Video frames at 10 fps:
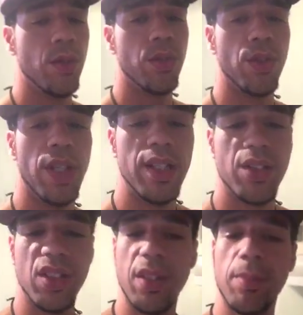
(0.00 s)
Well,
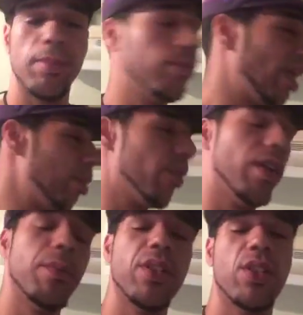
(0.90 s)
that's it. That
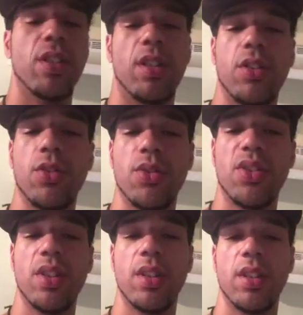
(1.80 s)
pretty much
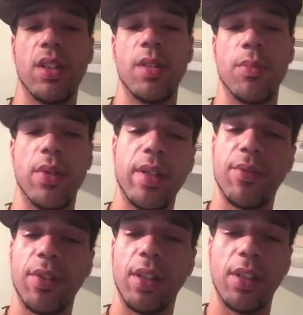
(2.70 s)
concludes the
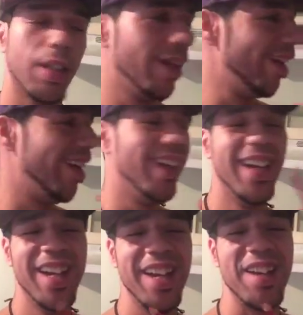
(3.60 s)
briefing,
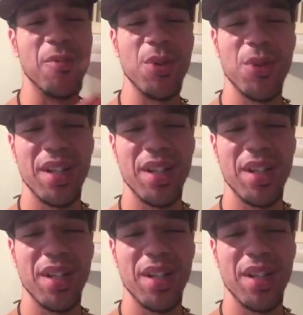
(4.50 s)
and we went